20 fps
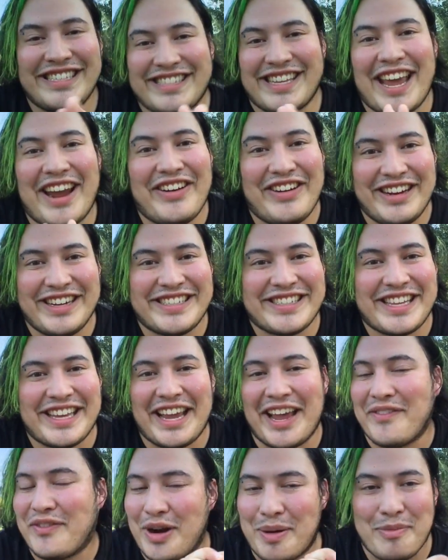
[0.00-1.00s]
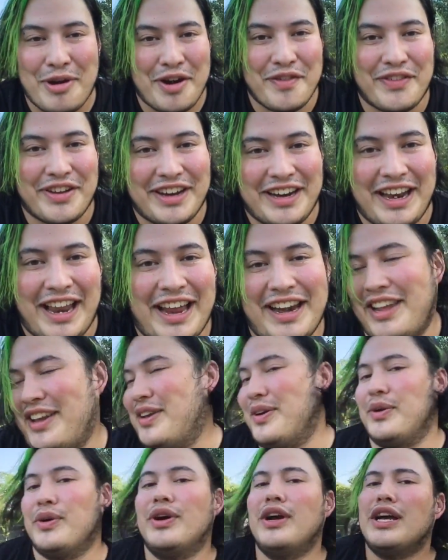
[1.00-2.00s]
Scariest thing ever, I'm not even gonna lie to
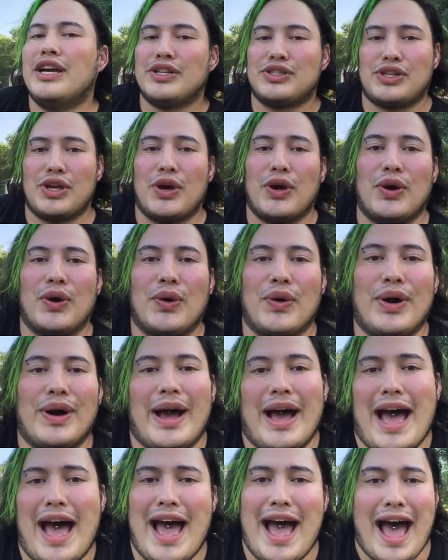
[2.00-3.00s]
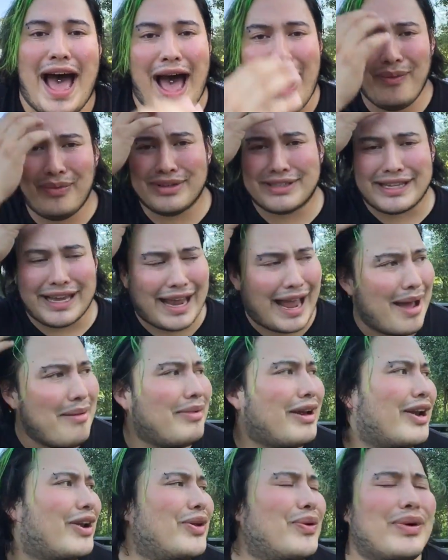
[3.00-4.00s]
you. So I was like, I'm
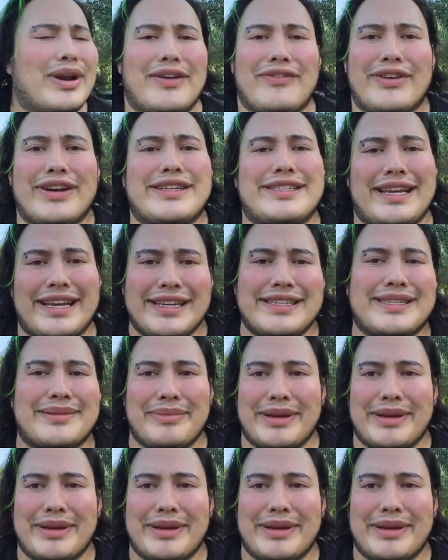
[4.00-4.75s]
gonna do whatever it takes to